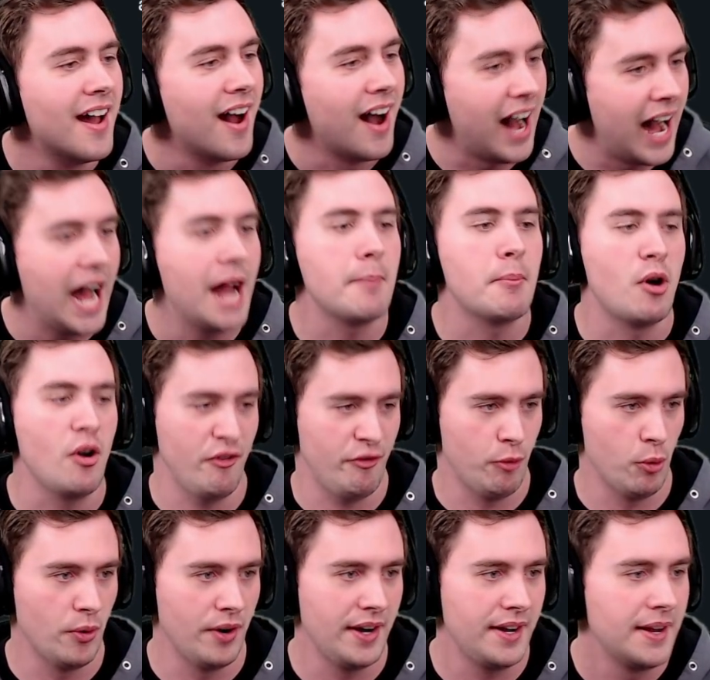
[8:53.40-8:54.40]
I'm all
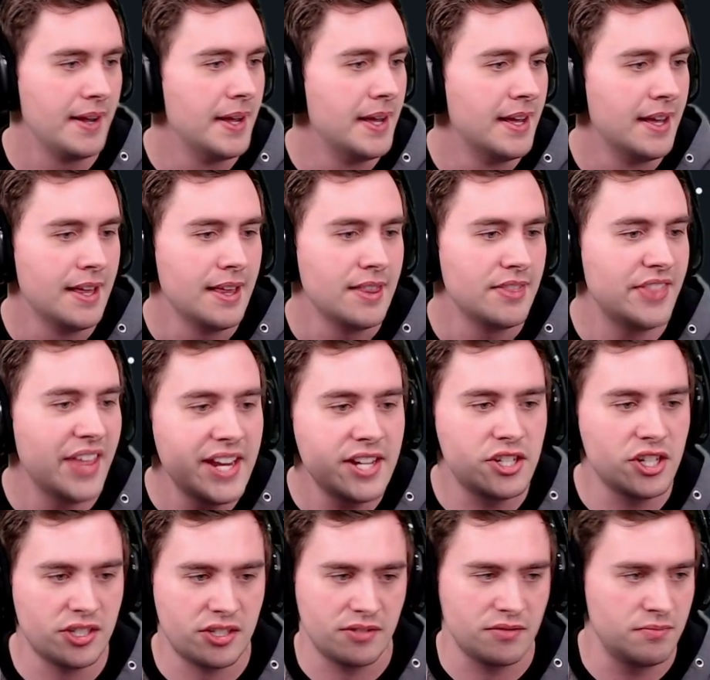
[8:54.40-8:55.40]
for it. They
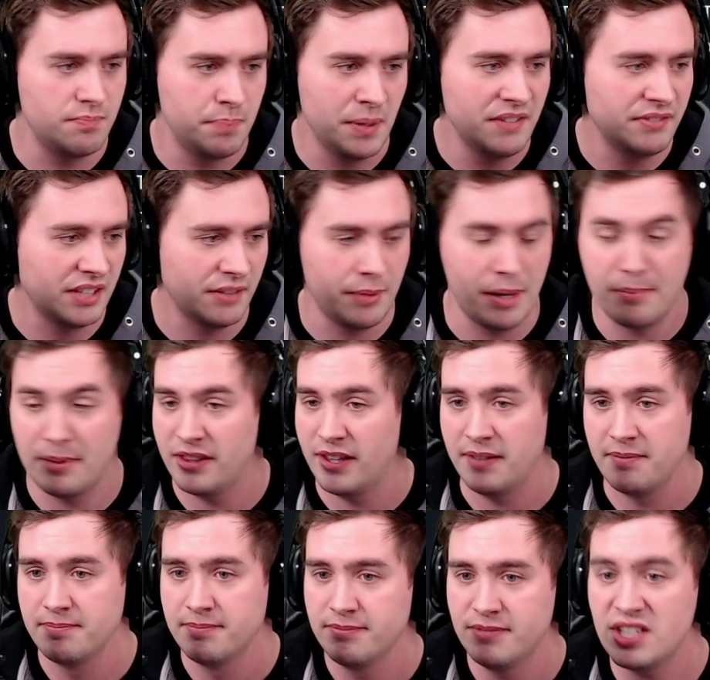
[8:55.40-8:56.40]
just beefed up
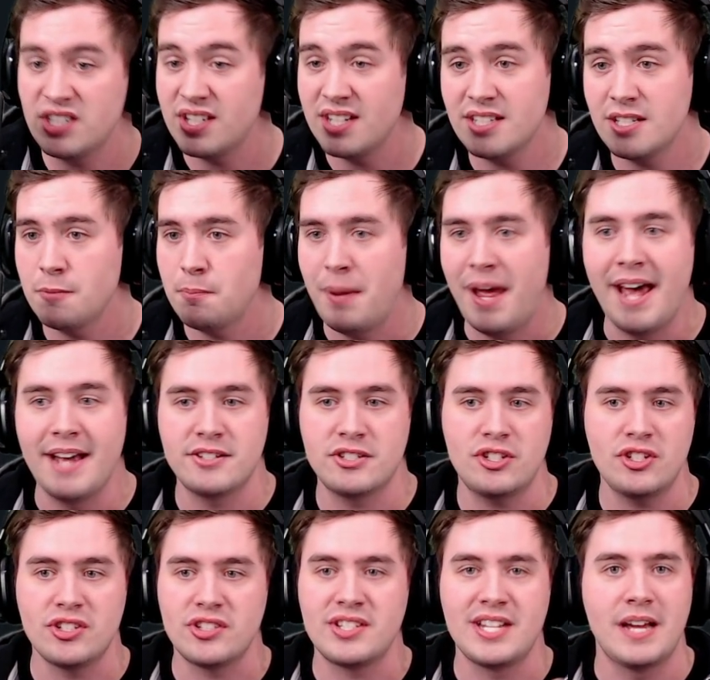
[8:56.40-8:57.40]
everything. The Season Pass
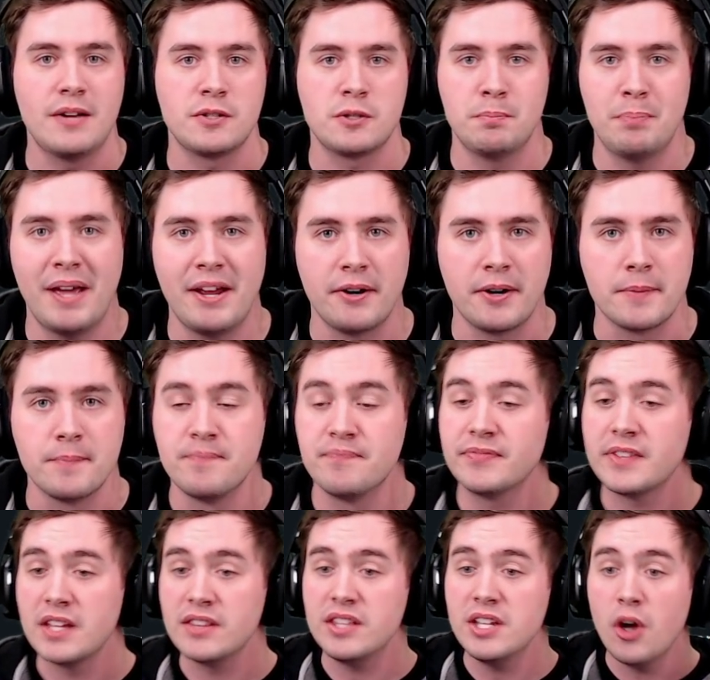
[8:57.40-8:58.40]
just sounds better.
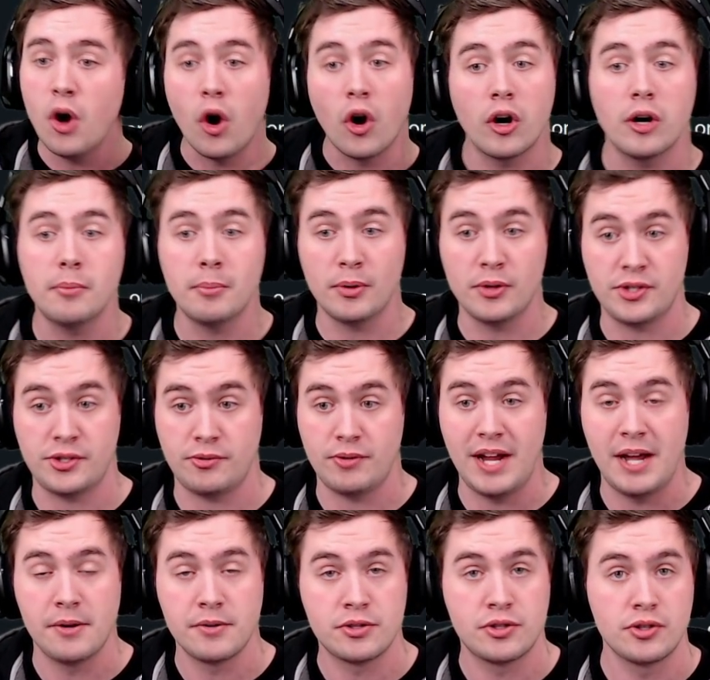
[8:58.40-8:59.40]
The armor
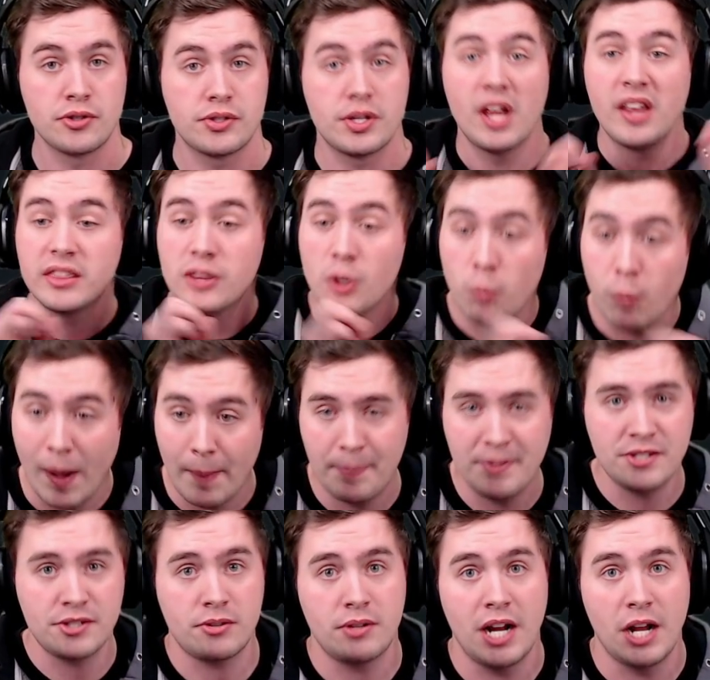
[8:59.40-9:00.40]
scroungers, the weapon
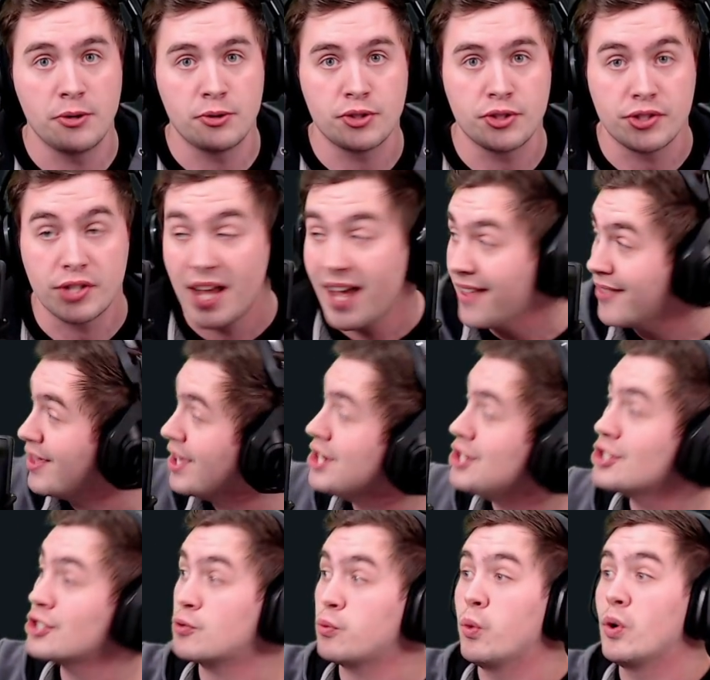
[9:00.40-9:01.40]
scroungers, they
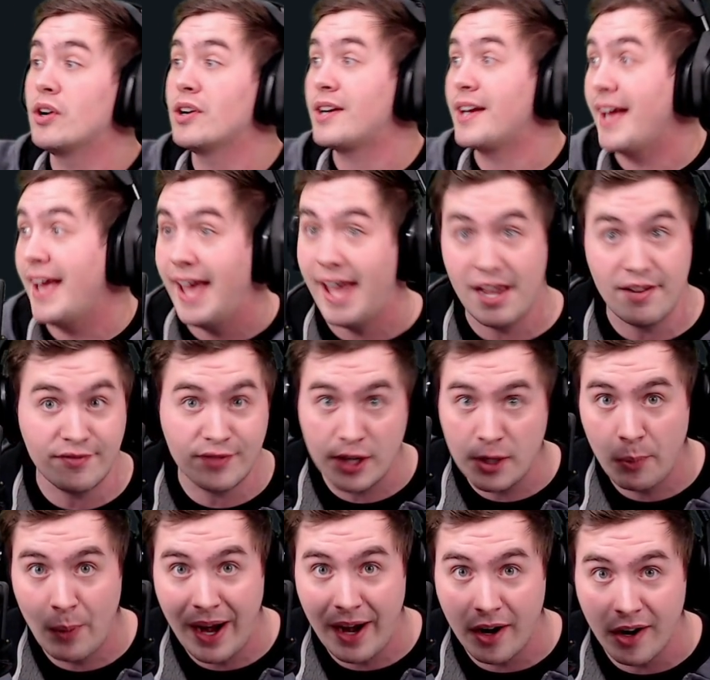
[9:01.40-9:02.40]
just work
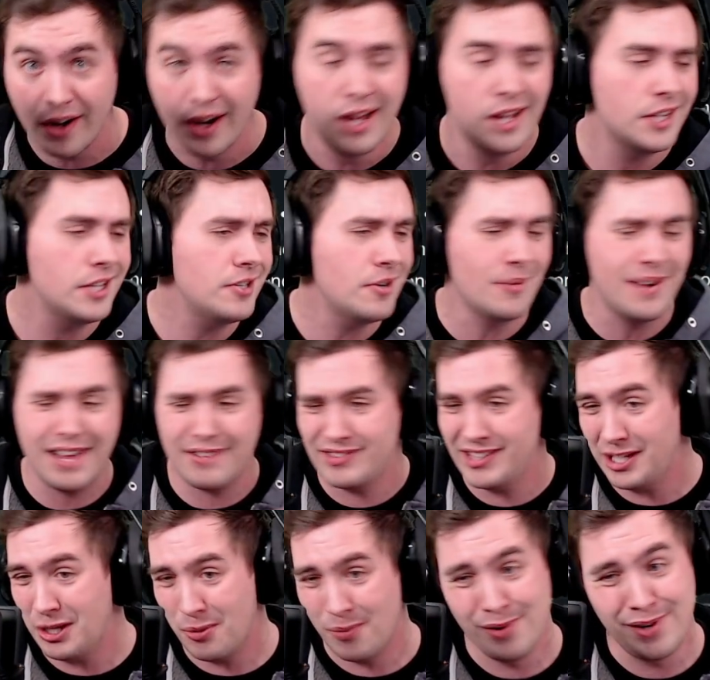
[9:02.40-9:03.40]
everywhere. You don't have to
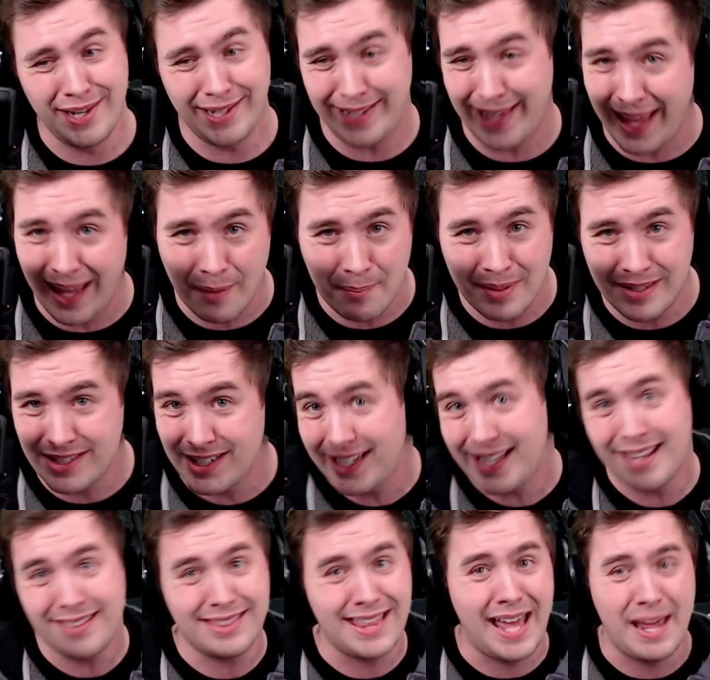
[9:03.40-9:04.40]
go into Gambit to
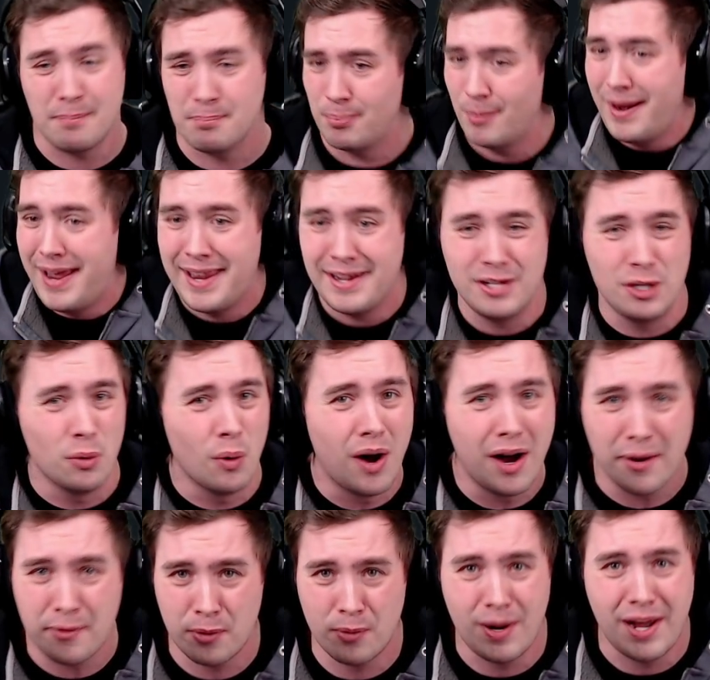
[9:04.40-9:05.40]
get that brand new
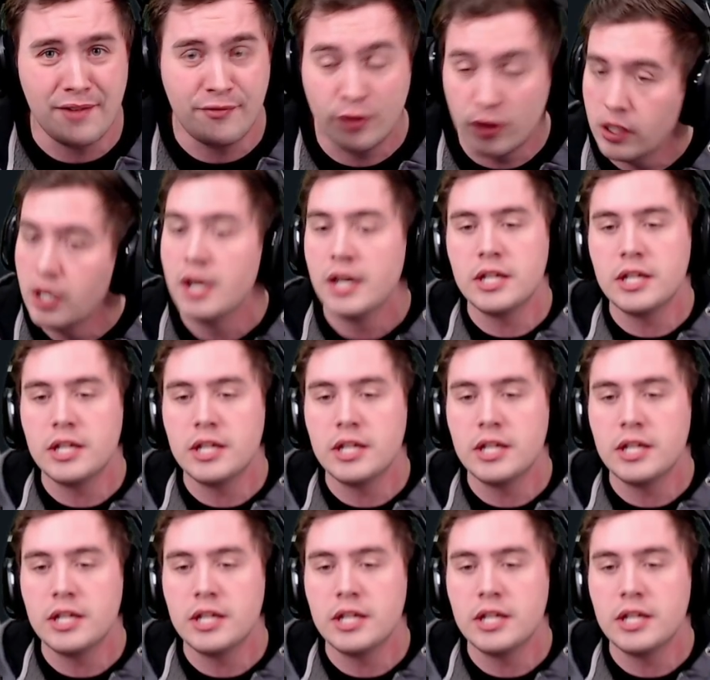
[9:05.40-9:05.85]
auto rifle.